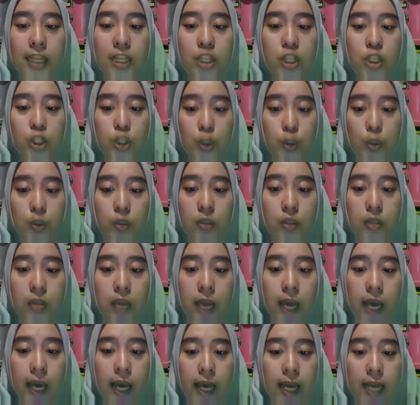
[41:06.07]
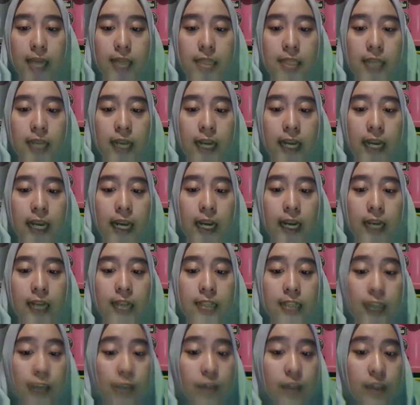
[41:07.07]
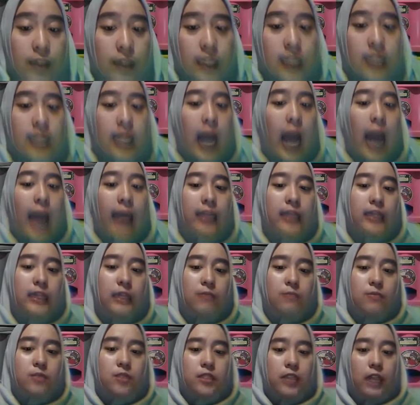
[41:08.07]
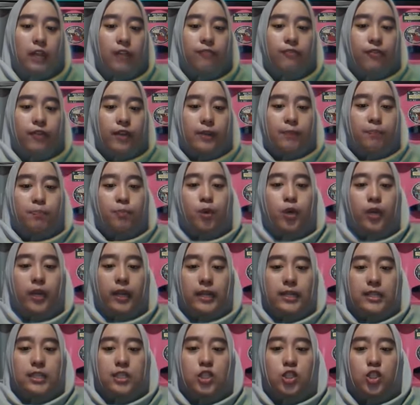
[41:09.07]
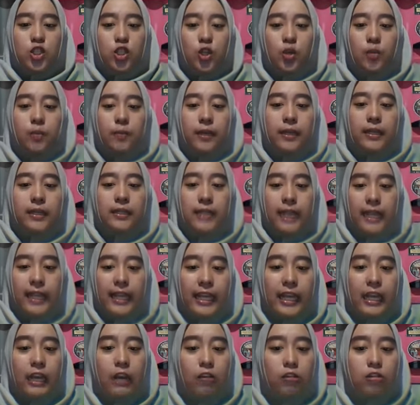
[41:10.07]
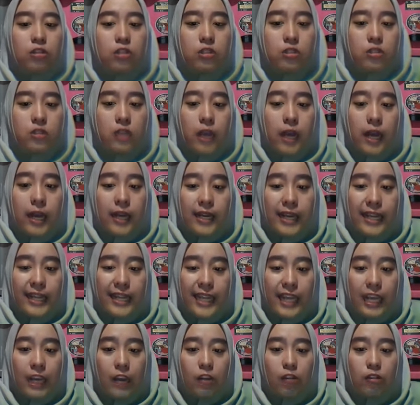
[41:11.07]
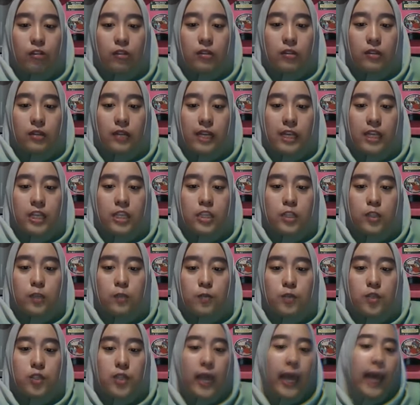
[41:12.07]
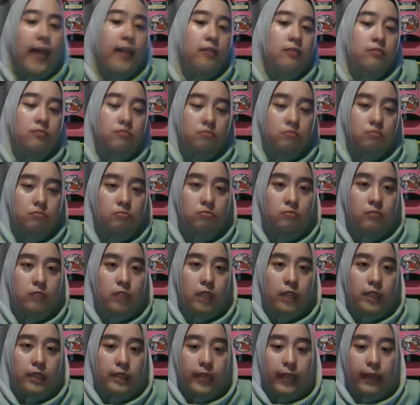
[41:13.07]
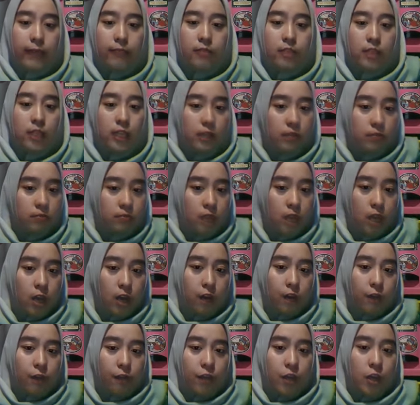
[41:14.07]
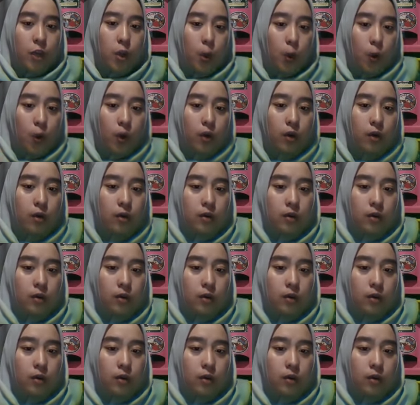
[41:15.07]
tool is a 17-item self-report instrument that include 3 subscales, namely figure